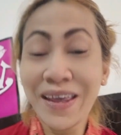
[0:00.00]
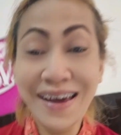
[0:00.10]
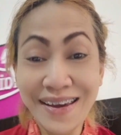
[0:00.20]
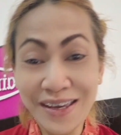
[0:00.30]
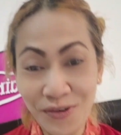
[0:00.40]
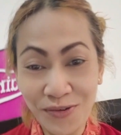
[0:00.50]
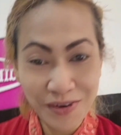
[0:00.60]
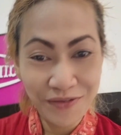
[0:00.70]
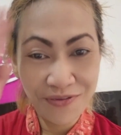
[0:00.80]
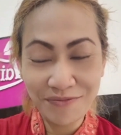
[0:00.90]
I know my
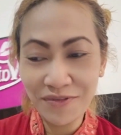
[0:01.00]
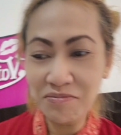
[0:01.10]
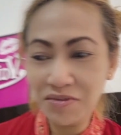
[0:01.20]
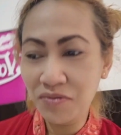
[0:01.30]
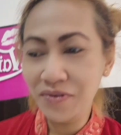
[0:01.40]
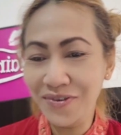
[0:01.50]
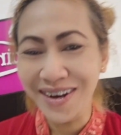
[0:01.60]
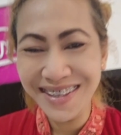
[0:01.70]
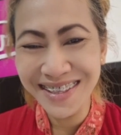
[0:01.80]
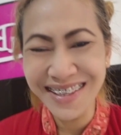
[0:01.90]
friend might be doing
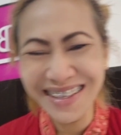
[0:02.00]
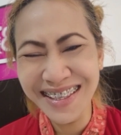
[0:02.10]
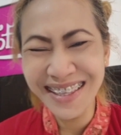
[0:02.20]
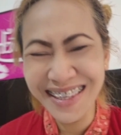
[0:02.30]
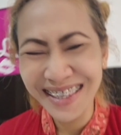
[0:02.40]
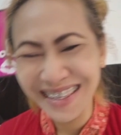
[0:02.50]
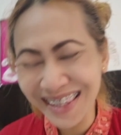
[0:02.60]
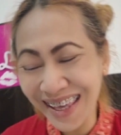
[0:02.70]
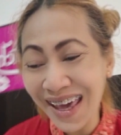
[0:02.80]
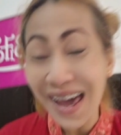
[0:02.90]
that.
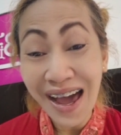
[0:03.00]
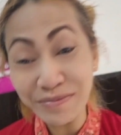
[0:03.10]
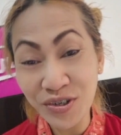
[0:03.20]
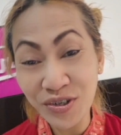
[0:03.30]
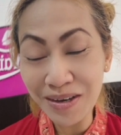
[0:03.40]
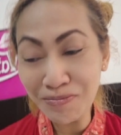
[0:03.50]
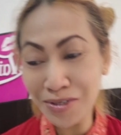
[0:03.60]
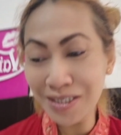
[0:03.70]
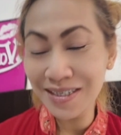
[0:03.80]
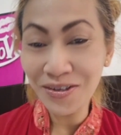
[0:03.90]
I'm trying,
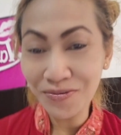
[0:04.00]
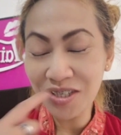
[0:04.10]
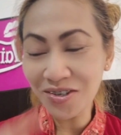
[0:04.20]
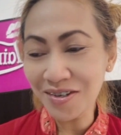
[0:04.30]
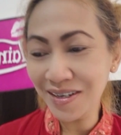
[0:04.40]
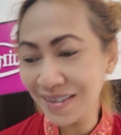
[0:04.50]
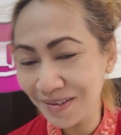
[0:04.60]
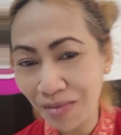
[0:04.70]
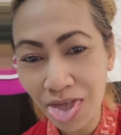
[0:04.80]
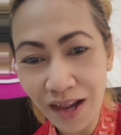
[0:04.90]
but you know my tongue is
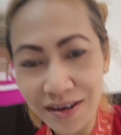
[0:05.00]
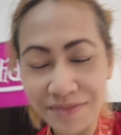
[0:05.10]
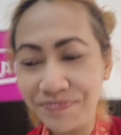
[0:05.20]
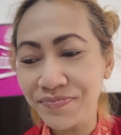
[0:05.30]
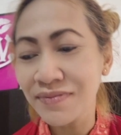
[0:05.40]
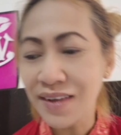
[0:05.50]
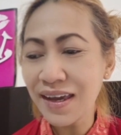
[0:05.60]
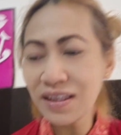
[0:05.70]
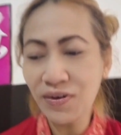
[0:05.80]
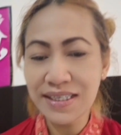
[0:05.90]
blah.
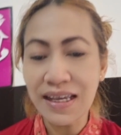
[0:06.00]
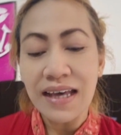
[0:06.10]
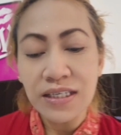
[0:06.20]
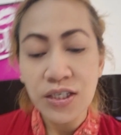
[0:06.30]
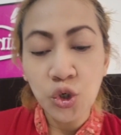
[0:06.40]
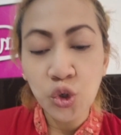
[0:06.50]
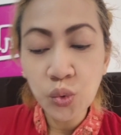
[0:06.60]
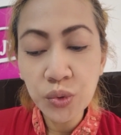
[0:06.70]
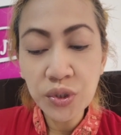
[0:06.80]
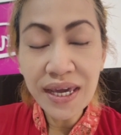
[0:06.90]
Anyways, so
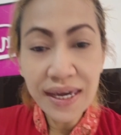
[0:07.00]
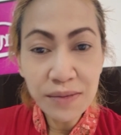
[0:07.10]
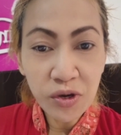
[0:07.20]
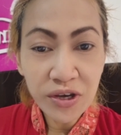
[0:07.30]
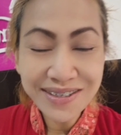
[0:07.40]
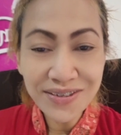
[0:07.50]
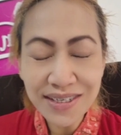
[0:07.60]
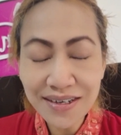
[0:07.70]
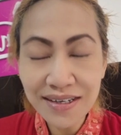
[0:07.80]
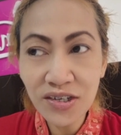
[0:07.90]
today I'm going to
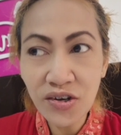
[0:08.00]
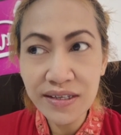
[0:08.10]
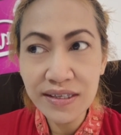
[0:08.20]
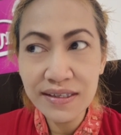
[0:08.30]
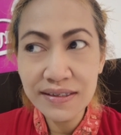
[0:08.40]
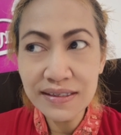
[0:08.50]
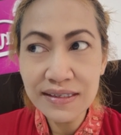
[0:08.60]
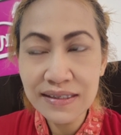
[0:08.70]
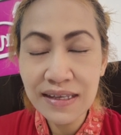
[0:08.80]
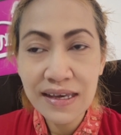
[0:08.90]
discuss on
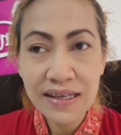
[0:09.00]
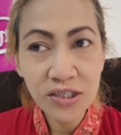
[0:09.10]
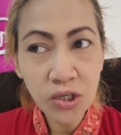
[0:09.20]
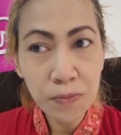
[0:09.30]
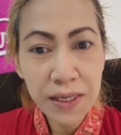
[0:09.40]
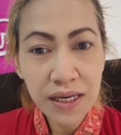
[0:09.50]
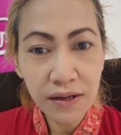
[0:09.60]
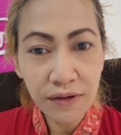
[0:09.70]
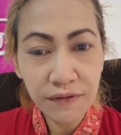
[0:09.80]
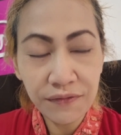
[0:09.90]
the topic
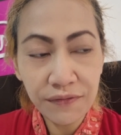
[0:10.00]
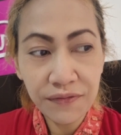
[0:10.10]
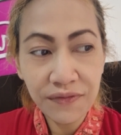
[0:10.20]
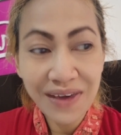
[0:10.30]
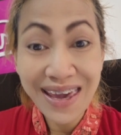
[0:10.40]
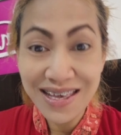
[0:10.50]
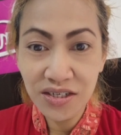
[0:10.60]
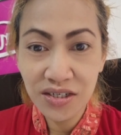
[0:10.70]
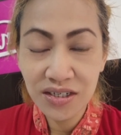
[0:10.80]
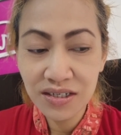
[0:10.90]
of
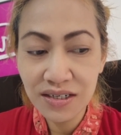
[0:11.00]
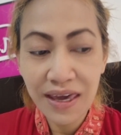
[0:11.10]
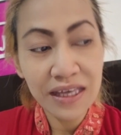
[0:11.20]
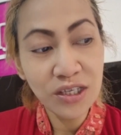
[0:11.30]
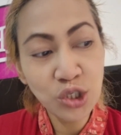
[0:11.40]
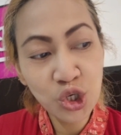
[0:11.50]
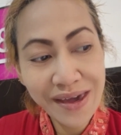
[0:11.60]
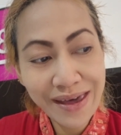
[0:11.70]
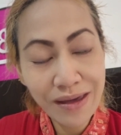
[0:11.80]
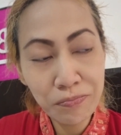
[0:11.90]
age
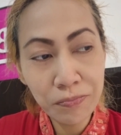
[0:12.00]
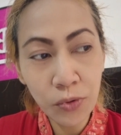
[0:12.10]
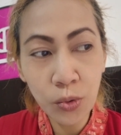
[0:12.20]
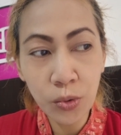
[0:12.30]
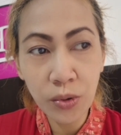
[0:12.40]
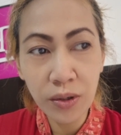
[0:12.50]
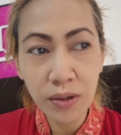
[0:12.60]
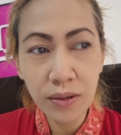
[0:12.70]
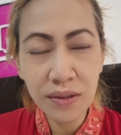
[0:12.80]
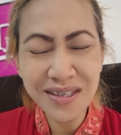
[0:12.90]
gap,
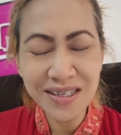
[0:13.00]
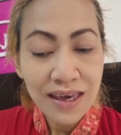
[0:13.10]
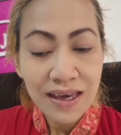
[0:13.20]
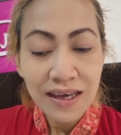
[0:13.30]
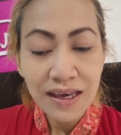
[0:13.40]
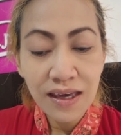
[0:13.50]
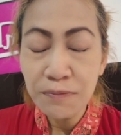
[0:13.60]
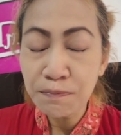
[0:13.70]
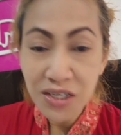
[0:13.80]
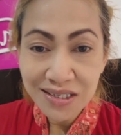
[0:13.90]
or
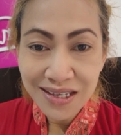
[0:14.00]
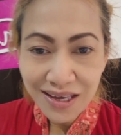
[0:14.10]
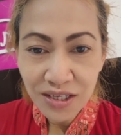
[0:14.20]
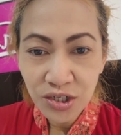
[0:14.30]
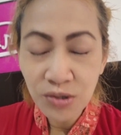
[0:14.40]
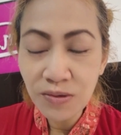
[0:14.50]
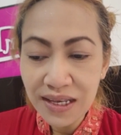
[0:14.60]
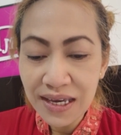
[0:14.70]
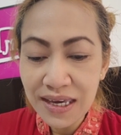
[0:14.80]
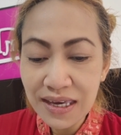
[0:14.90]
does age
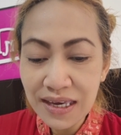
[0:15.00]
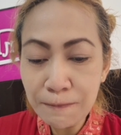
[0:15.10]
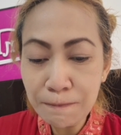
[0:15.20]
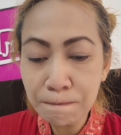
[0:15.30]
really